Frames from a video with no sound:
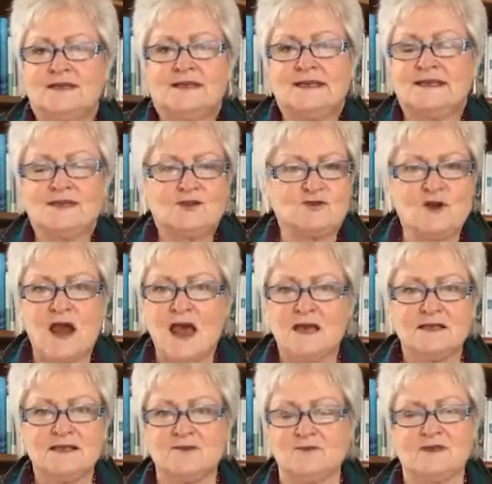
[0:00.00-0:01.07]

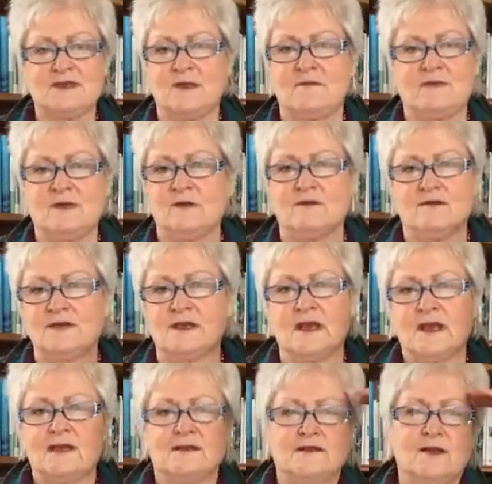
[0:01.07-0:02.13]
distress or something,
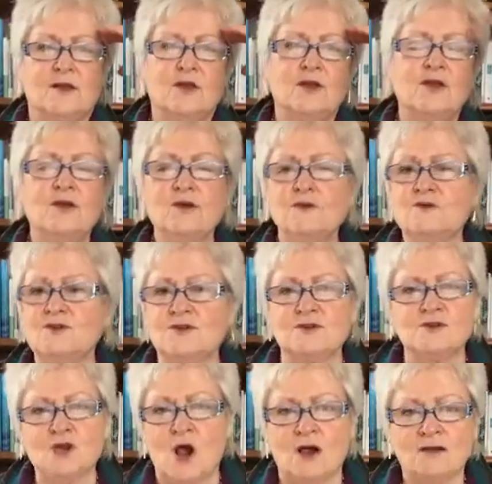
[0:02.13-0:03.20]
there's a huge
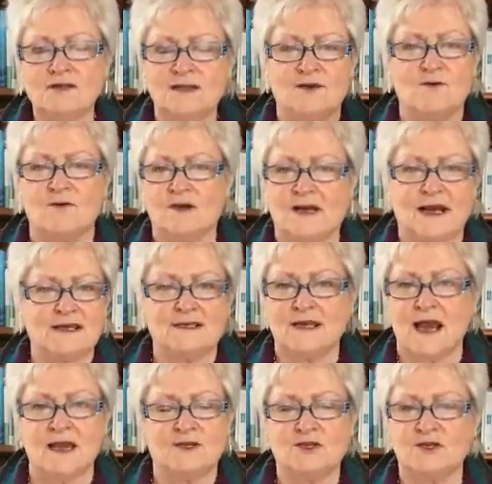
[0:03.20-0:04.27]
and toxic
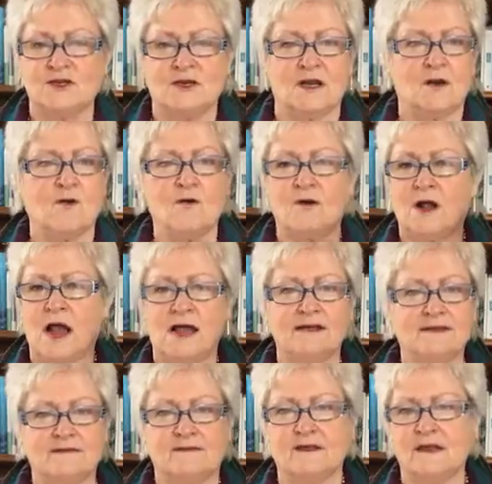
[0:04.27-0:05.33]
organization and all
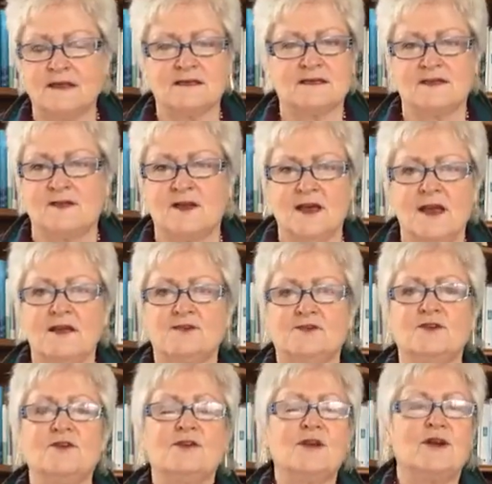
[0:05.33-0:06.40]
kinds of things to
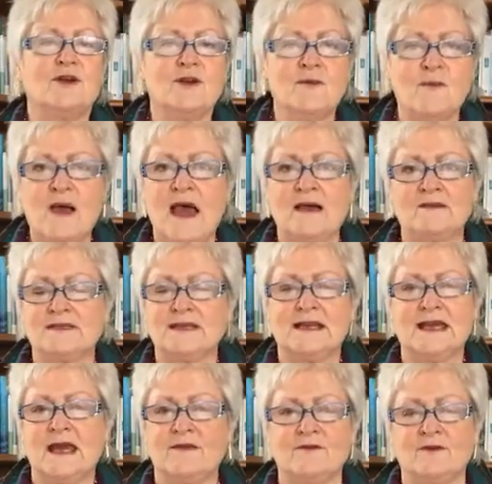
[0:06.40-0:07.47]
learn about
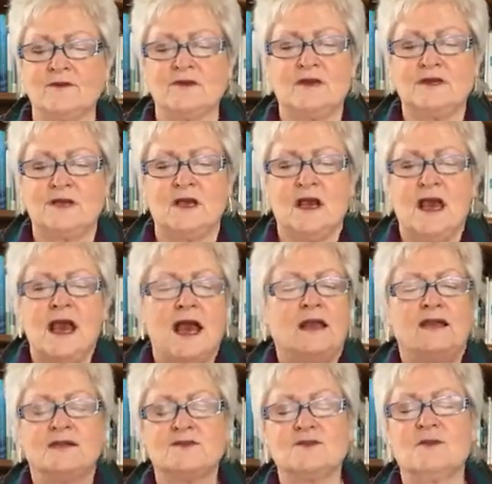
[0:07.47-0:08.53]
together, and
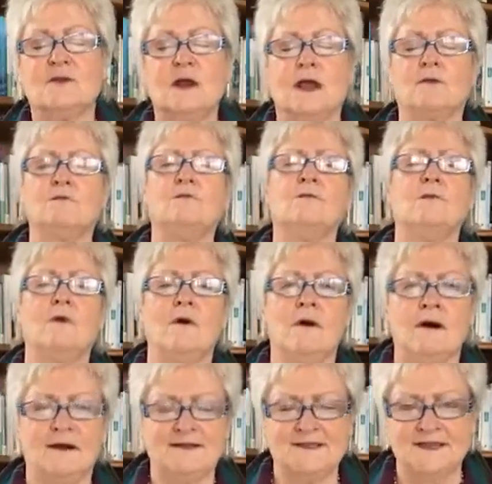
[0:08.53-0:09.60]
it's all like,
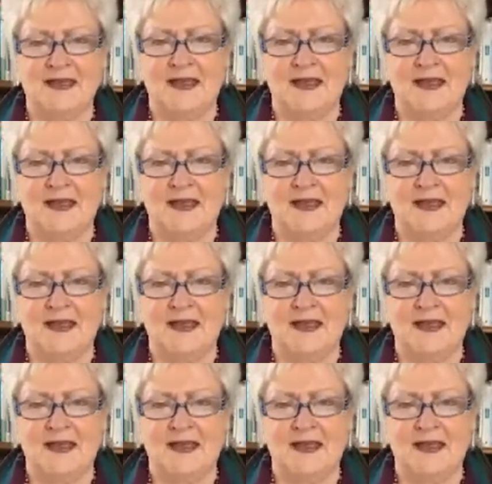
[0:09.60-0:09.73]
whoa, it's